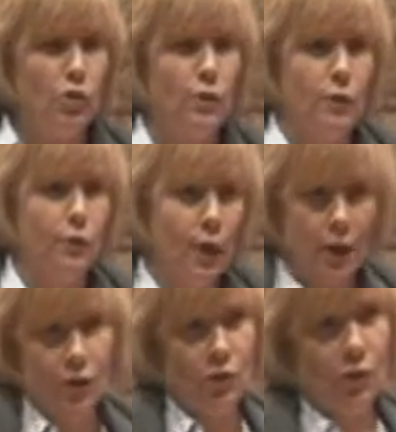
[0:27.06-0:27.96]
of the
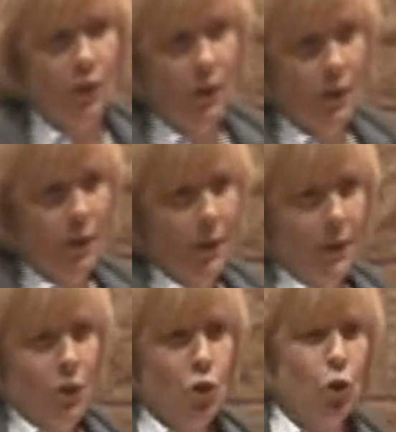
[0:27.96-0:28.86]
face,
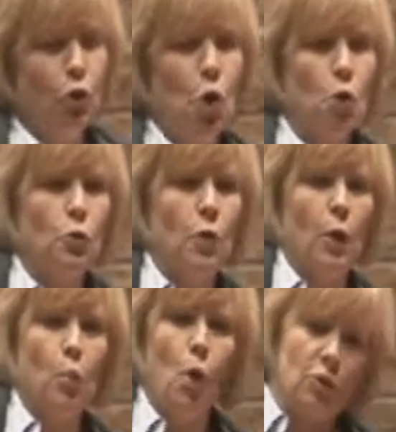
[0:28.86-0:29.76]
you'll note
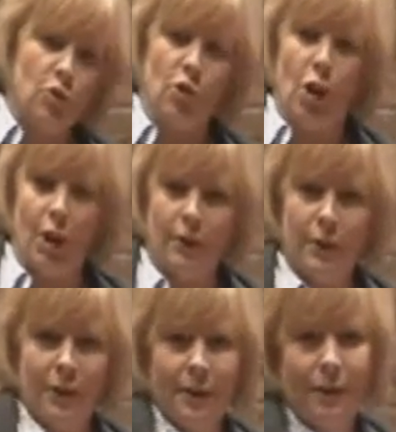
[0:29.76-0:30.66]
that one side
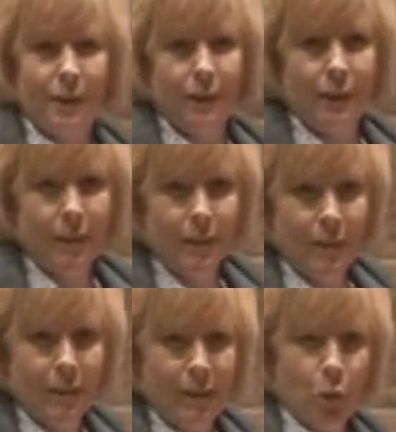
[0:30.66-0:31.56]

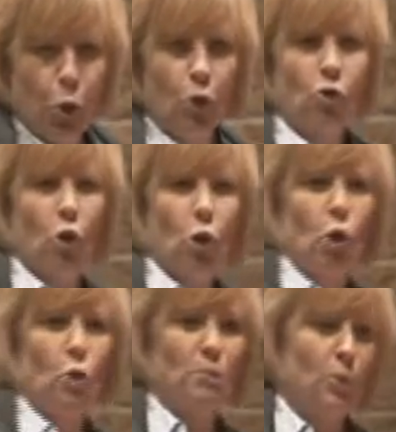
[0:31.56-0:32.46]
looks a
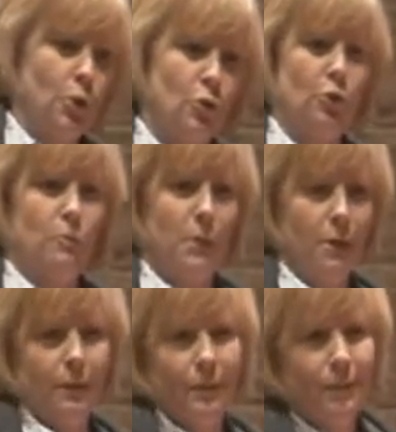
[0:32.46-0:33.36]
little bruised and
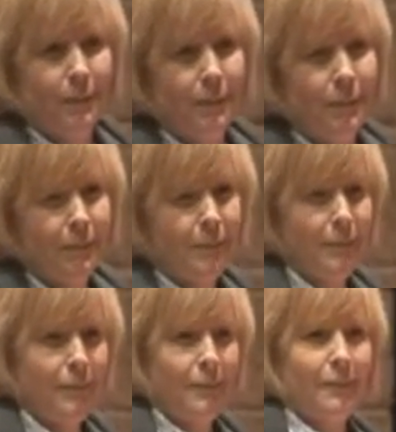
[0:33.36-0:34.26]
beaten,
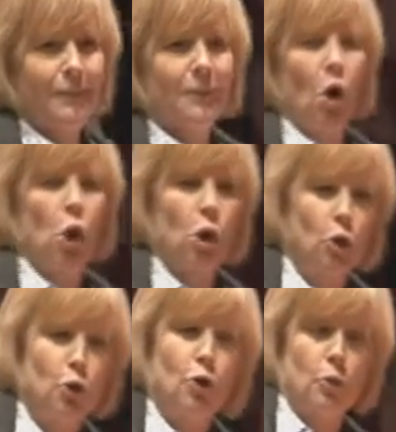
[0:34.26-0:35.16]
a
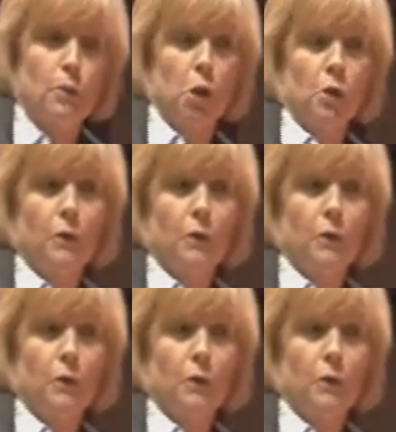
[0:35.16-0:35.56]
little human.